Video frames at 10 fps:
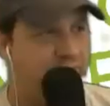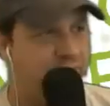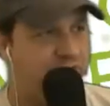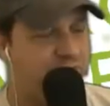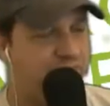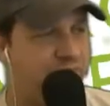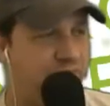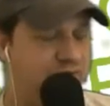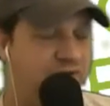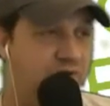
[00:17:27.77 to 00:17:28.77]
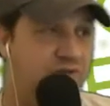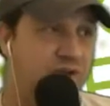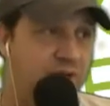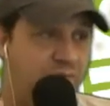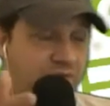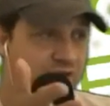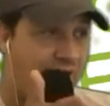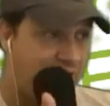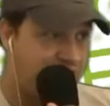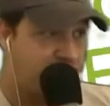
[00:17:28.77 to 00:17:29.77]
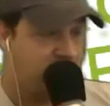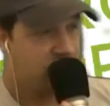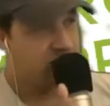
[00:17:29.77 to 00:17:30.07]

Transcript: get you minutes before the show. Same with Josh.